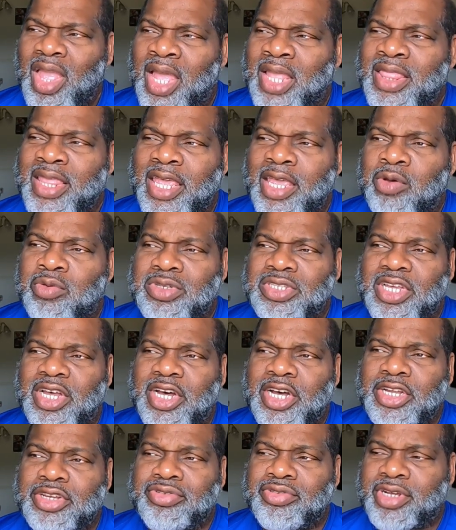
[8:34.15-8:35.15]
I think it was
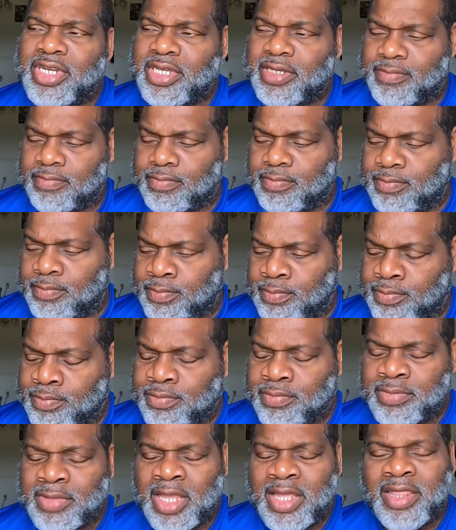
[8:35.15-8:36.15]

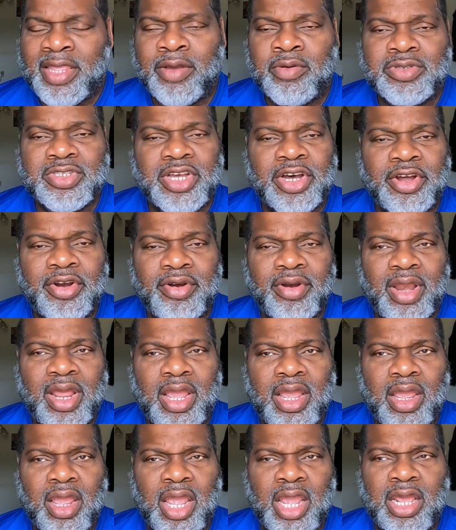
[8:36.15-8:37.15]

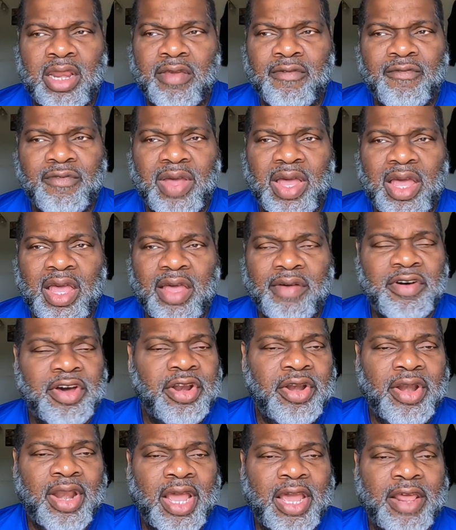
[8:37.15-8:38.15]
185,
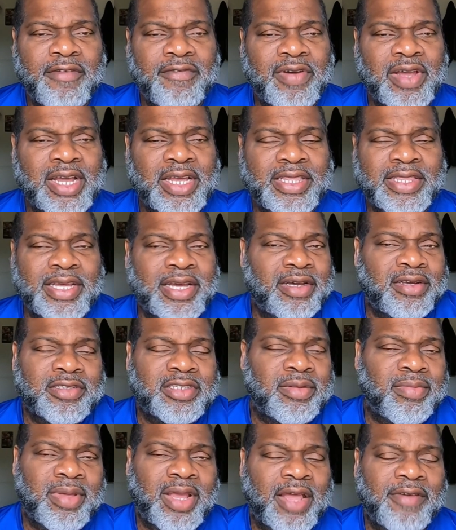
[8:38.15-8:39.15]
195,000,
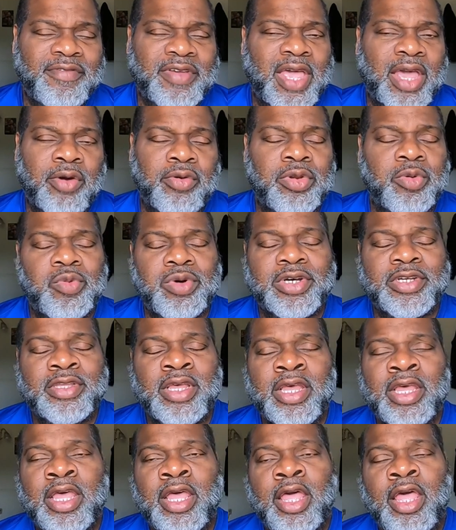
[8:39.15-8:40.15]
something. I forgot what it
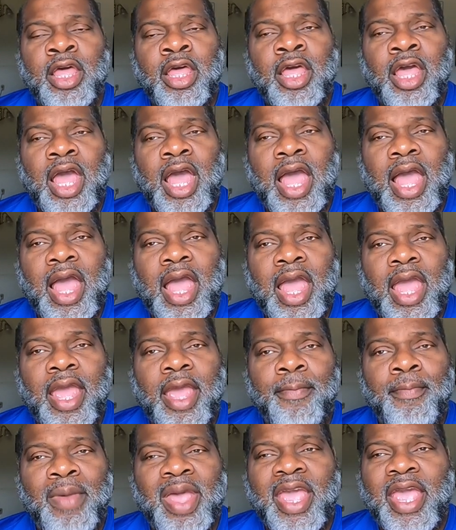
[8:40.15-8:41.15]
was.
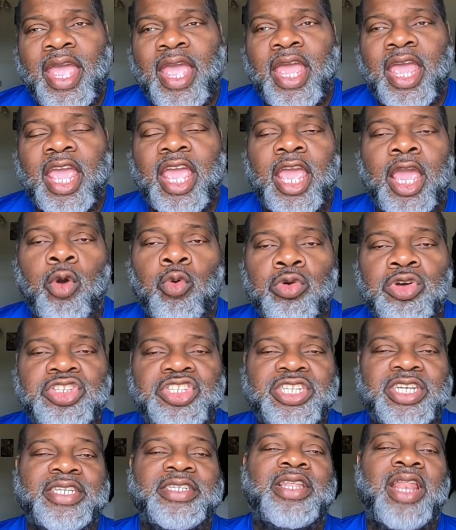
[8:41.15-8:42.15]
Man, it
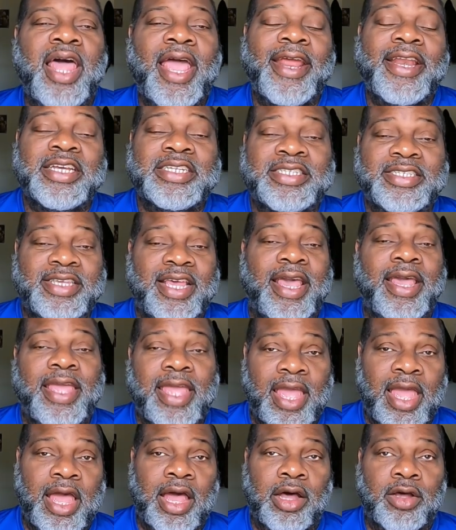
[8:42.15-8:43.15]
was just like the
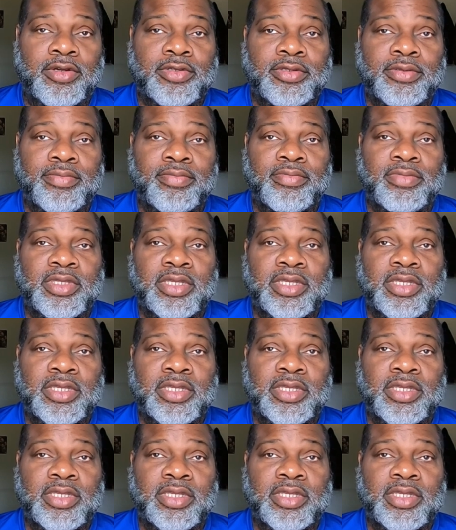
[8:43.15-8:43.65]
second house.